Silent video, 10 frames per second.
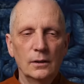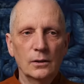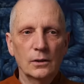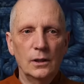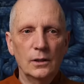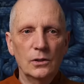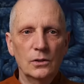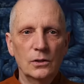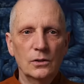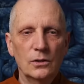your
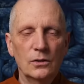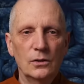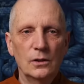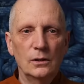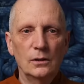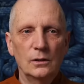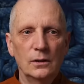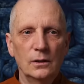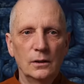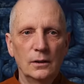consciousness is
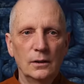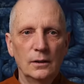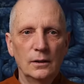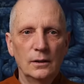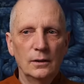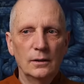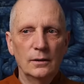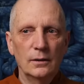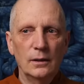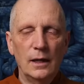still
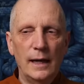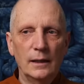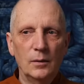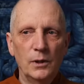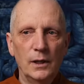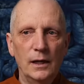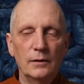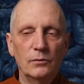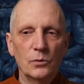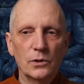lagging
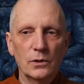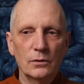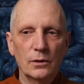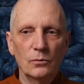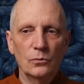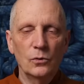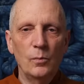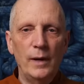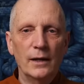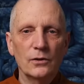behind. If it was a, a
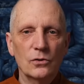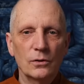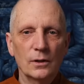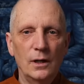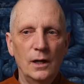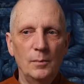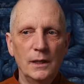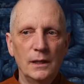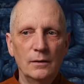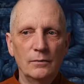romance or a
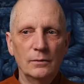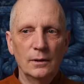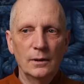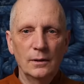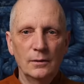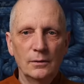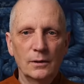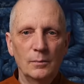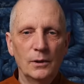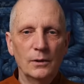comedy, every, you
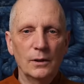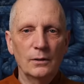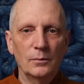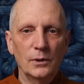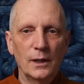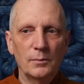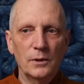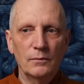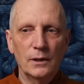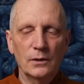come out of there and
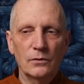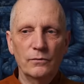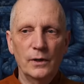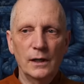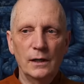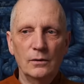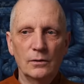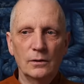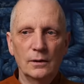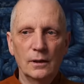perhaps everything's funny
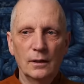or